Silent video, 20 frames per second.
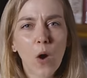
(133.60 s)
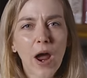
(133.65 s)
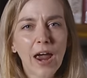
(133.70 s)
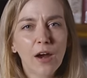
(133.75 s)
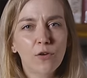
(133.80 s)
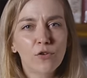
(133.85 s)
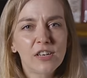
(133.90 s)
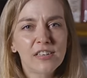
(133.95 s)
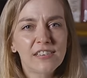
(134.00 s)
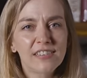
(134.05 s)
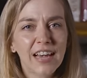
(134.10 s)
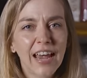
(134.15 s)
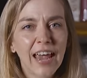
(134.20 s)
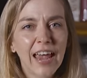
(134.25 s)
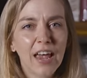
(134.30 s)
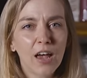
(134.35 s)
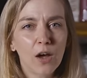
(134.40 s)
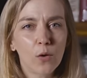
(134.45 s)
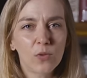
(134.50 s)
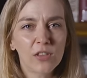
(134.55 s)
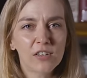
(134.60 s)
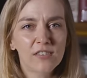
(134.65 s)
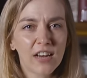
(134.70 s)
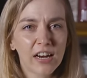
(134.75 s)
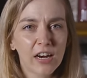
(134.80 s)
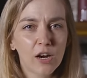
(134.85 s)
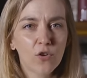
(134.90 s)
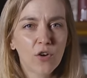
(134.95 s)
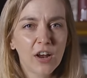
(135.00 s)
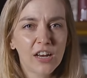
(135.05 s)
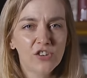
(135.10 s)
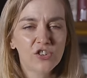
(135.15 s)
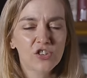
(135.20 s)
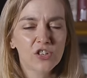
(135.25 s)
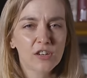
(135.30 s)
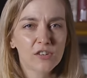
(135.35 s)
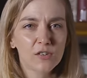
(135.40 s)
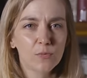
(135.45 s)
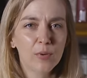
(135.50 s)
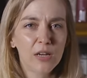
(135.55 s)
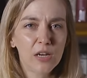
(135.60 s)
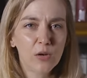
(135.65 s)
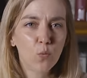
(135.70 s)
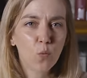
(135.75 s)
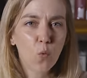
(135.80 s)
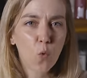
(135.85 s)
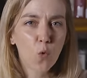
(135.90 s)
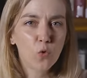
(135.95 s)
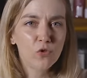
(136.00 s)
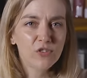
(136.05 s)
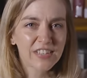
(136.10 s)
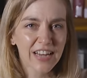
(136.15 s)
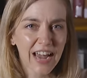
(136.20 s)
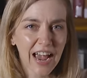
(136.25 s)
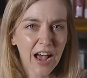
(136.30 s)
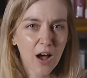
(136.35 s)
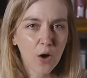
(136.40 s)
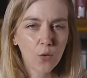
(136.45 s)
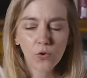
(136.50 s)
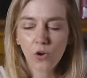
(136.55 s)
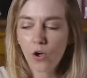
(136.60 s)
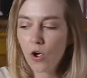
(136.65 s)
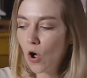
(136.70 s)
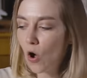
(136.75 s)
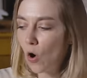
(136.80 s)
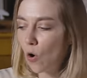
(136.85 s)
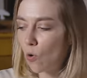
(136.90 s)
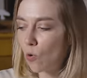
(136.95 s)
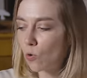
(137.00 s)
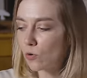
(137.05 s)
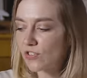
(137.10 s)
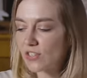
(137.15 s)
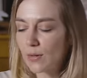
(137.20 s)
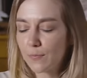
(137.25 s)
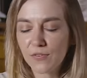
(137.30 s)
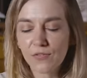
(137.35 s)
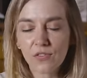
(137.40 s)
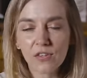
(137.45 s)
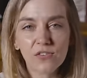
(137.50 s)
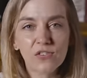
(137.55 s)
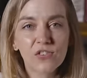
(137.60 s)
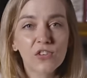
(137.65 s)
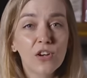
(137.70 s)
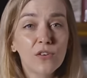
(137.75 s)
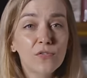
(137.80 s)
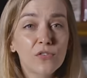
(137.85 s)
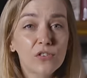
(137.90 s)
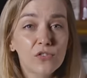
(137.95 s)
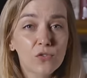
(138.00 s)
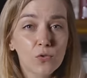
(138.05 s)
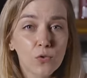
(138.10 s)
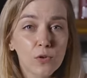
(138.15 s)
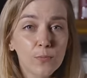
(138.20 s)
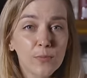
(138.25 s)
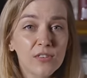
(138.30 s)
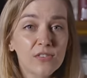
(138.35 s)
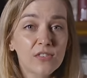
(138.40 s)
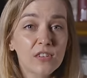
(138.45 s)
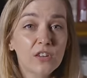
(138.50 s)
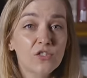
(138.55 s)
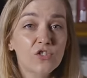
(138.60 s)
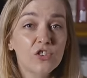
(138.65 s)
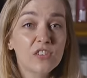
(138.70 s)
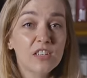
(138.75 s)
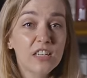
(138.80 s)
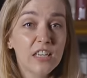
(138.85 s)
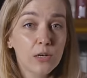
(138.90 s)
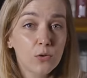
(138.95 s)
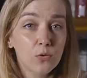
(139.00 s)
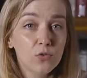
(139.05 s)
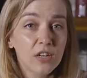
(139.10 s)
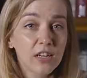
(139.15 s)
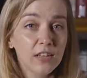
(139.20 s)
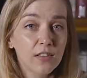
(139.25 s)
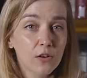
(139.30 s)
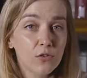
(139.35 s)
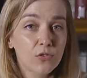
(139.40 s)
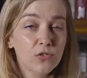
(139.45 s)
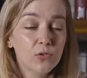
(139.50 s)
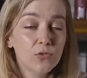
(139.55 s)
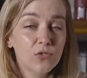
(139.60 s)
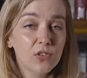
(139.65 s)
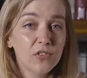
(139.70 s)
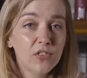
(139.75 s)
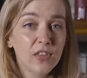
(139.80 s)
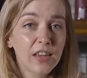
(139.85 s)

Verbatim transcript: wear and tear, where the decoration has been worn down, or some of the surface ornaments, such as gilding, those sorts of